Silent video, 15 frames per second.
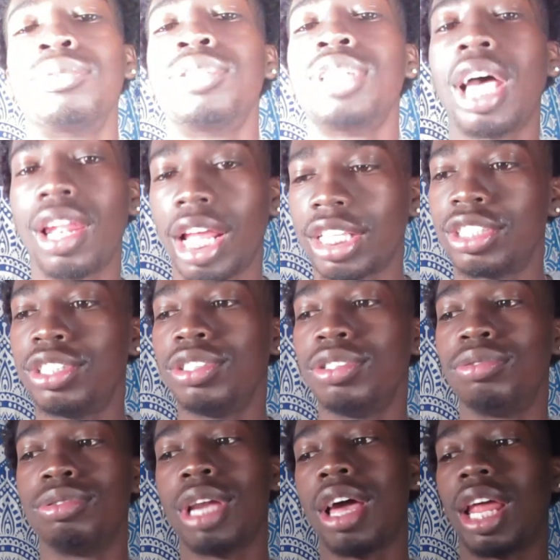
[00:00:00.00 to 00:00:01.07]
what y'all like to do.
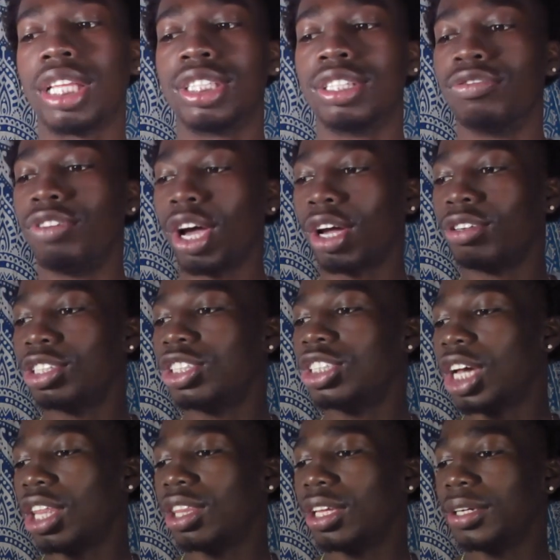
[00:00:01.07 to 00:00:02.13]
Y'all like to fuck on each
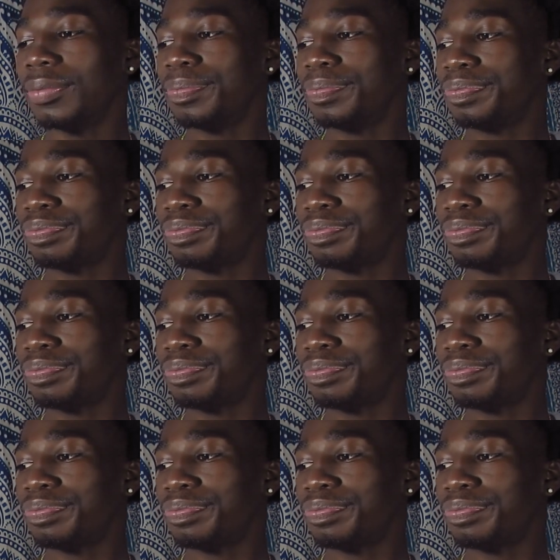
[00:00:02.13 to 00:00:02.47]
other.